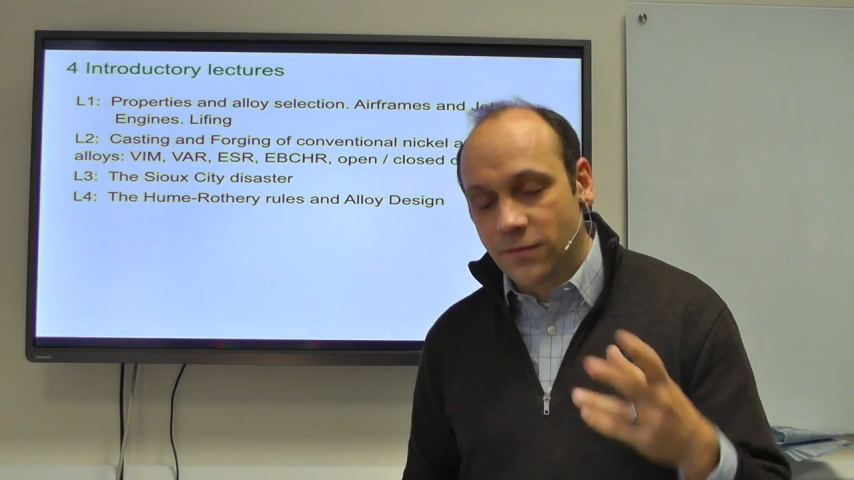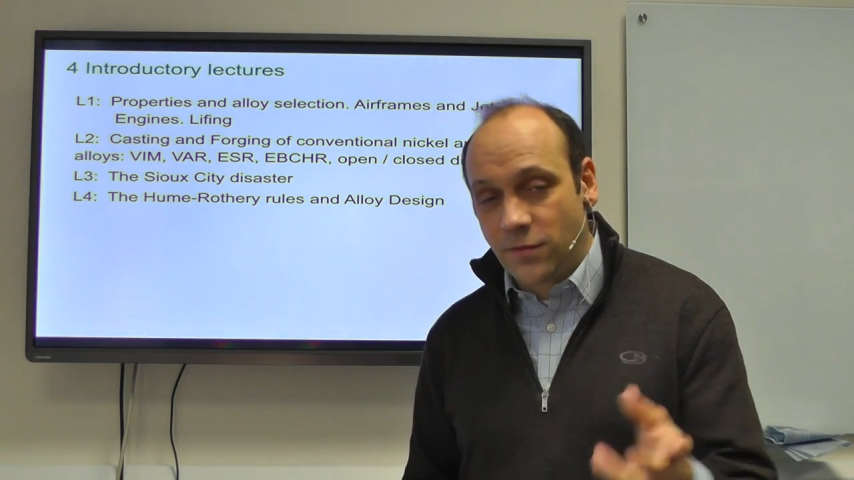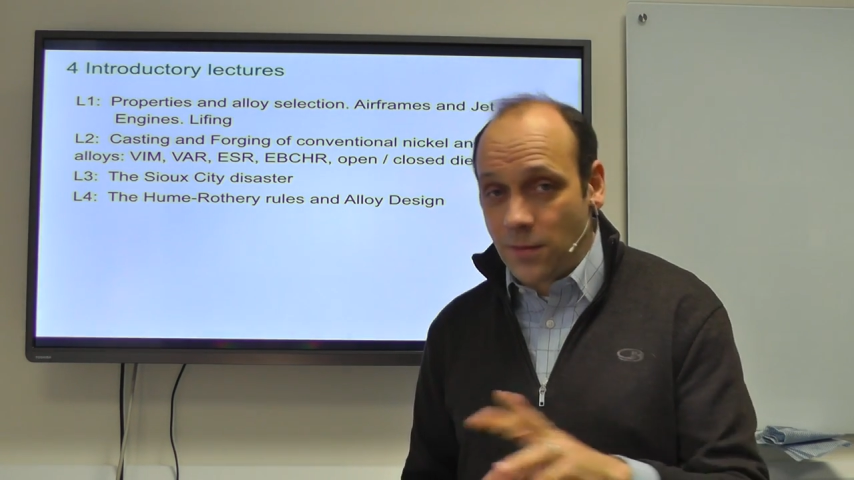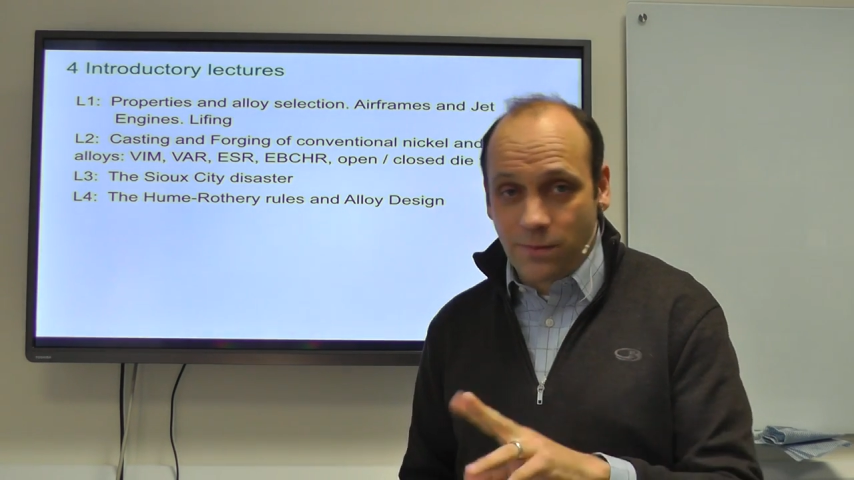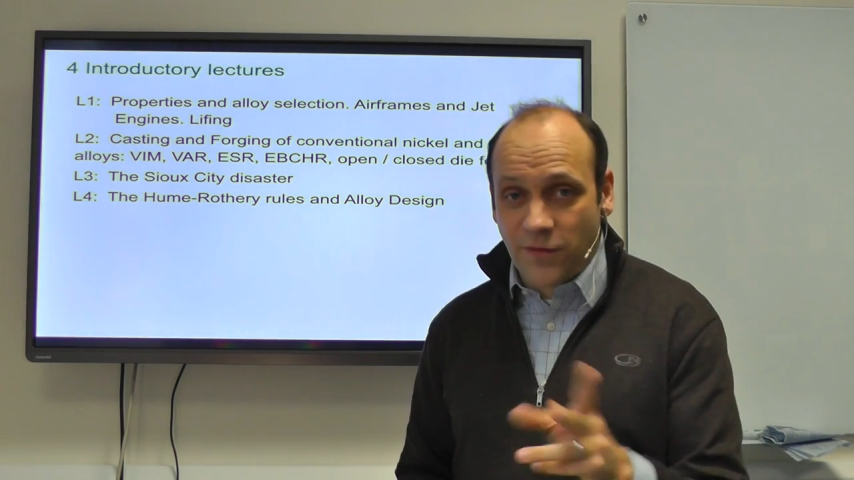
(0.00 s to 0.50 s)

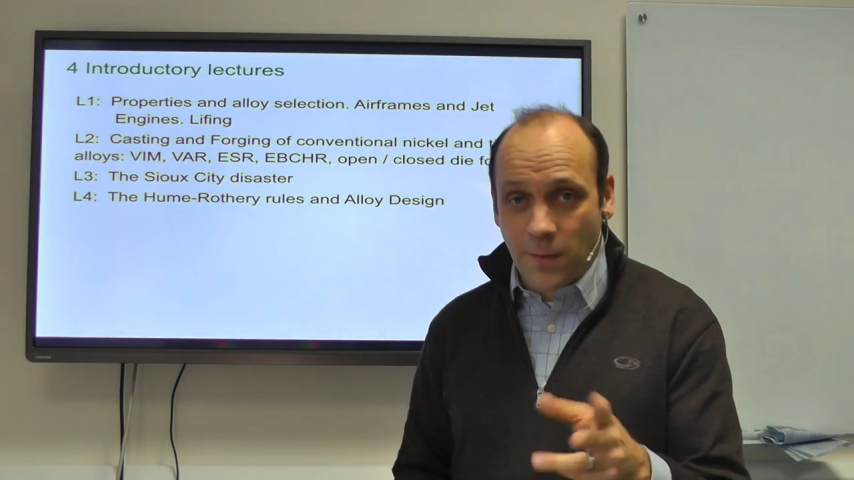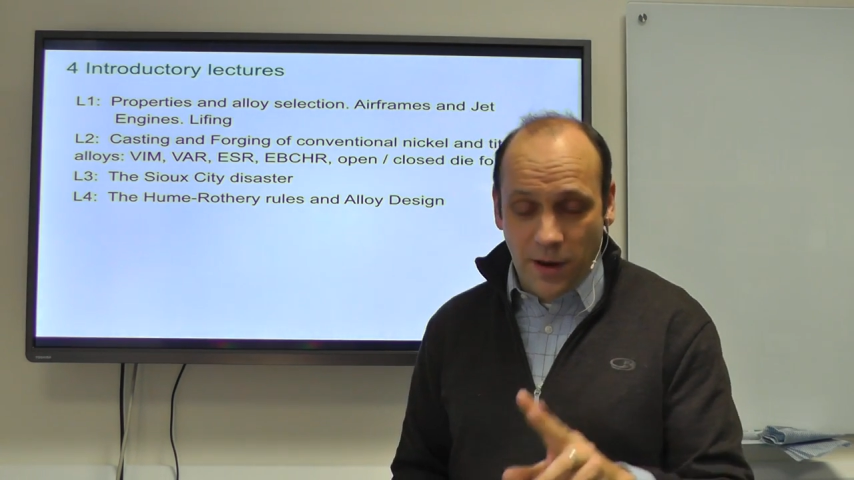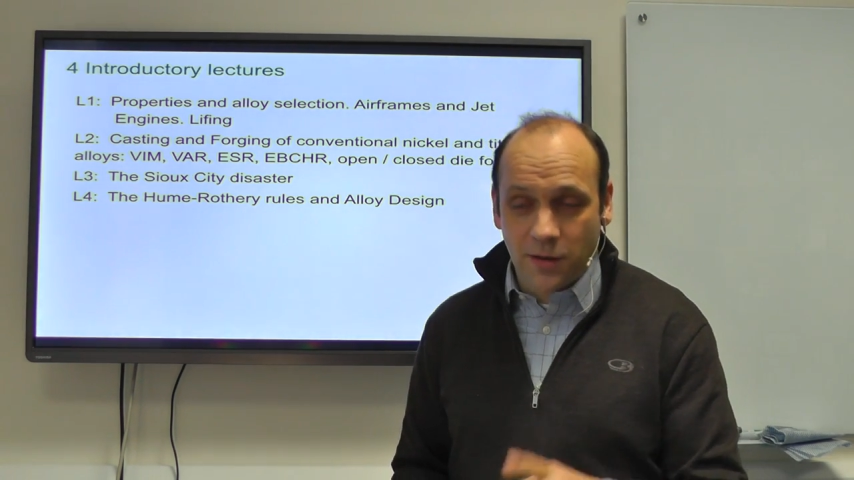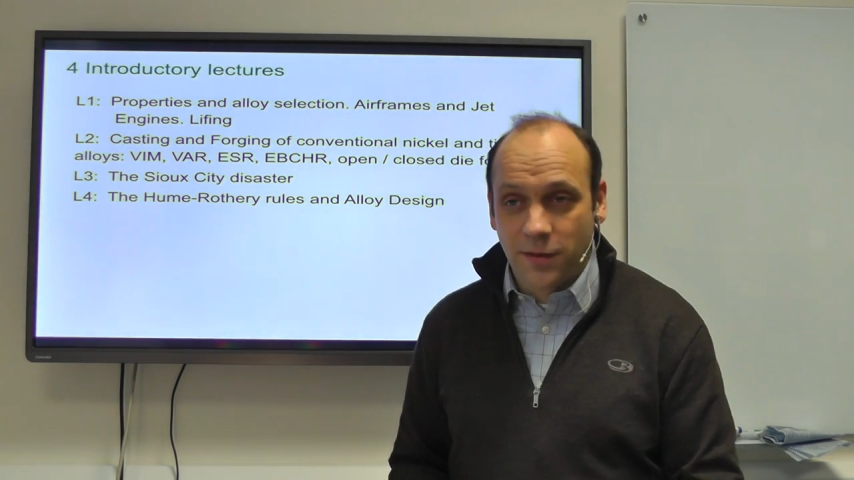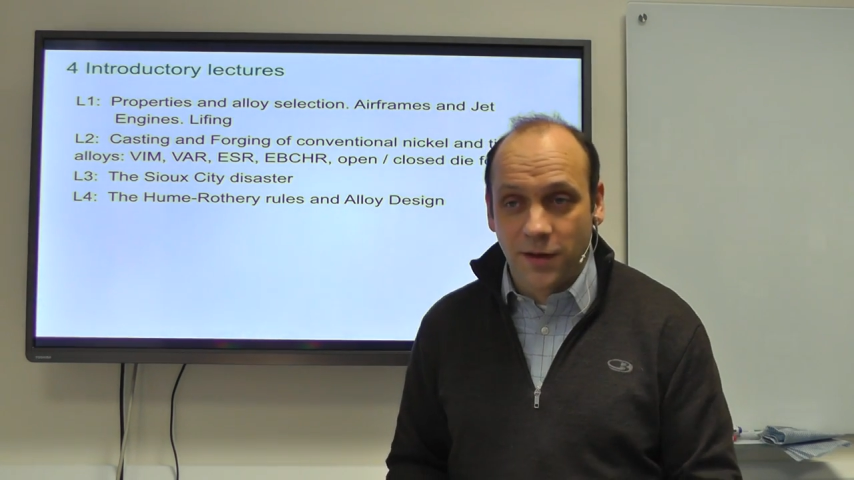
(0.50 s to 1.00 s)
for
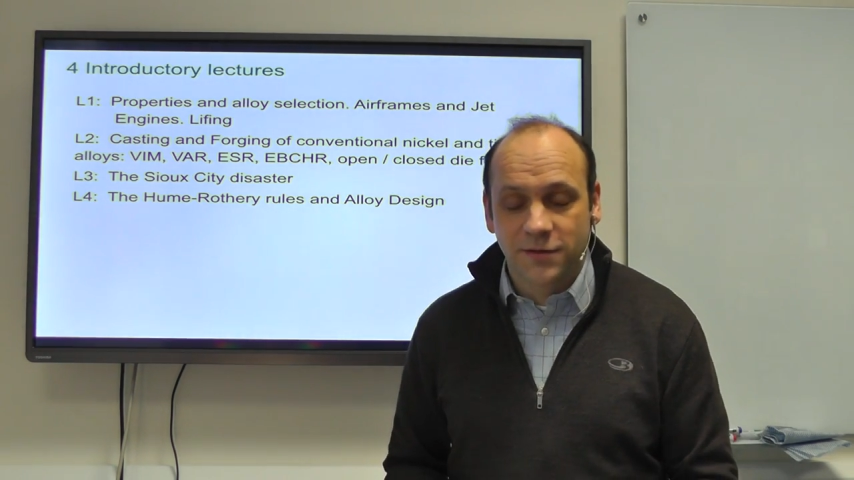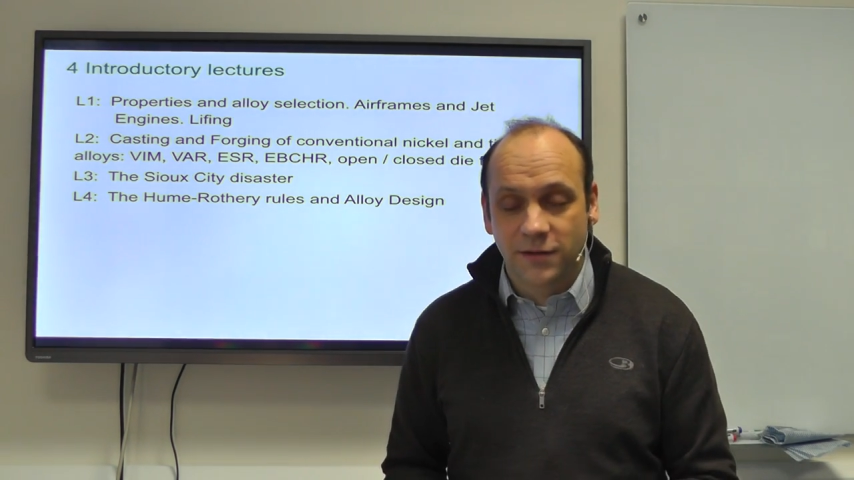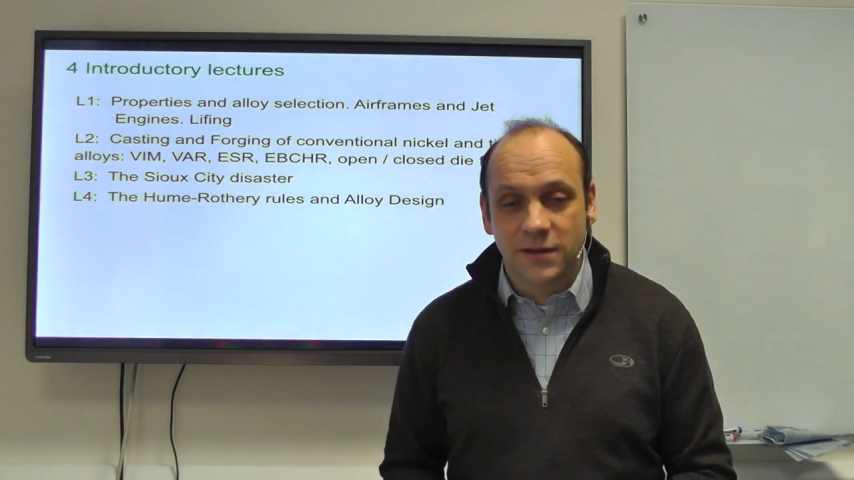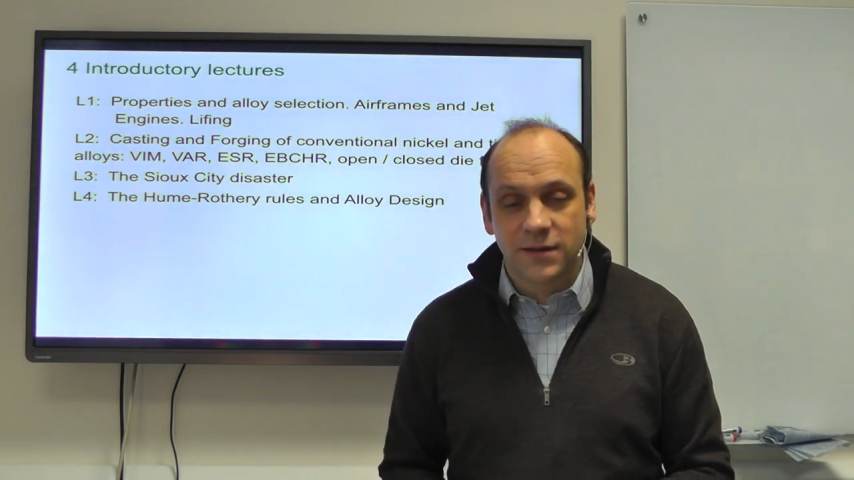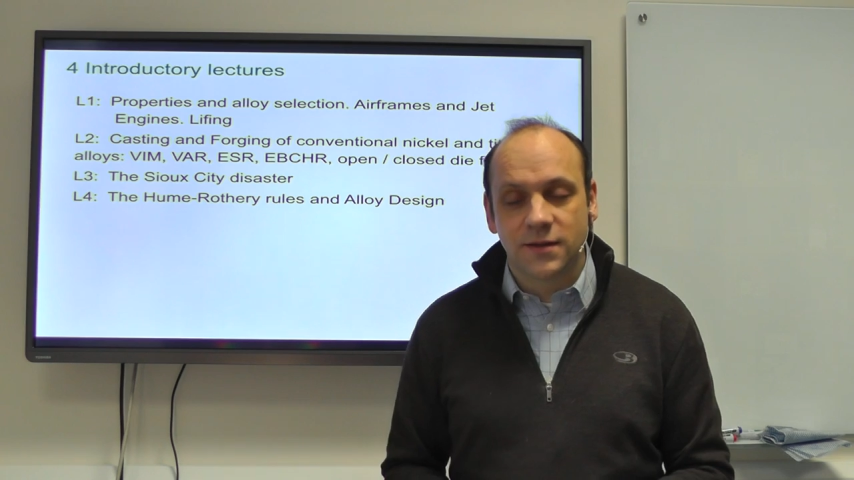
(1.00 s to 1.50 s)
both those
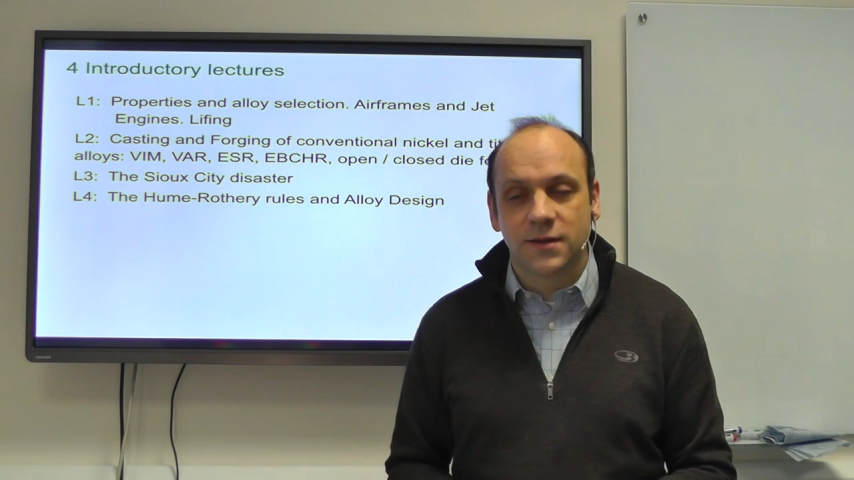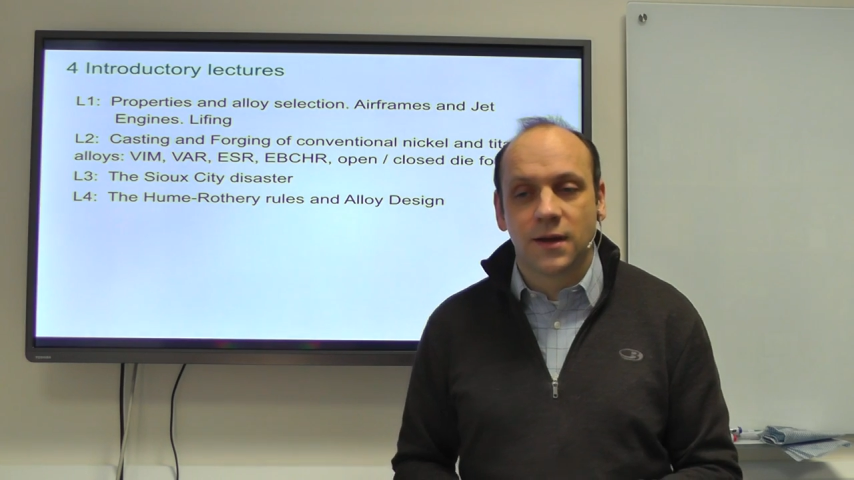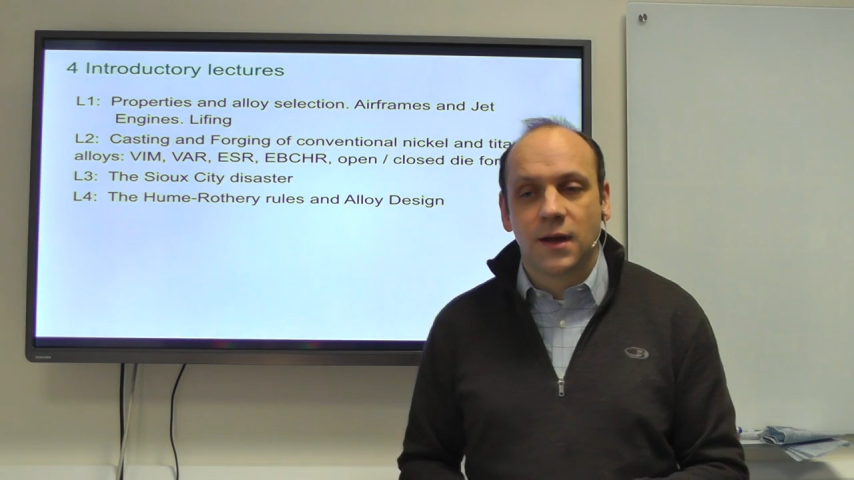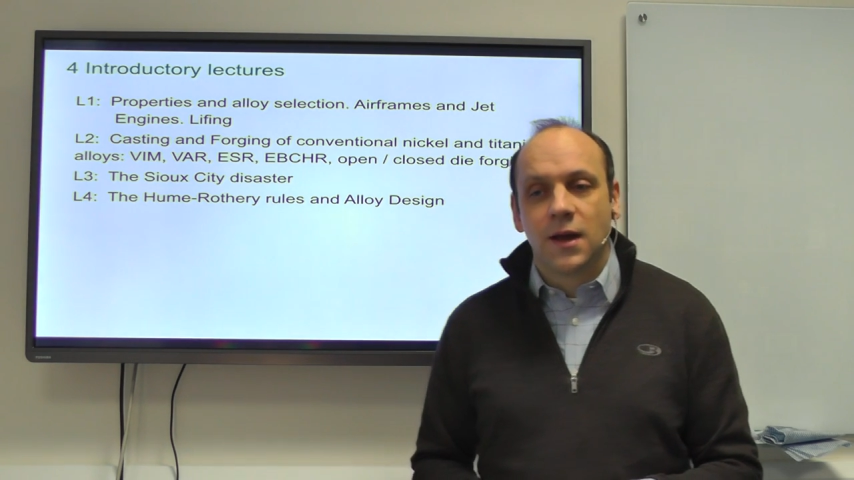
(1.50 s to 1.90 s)
reasons.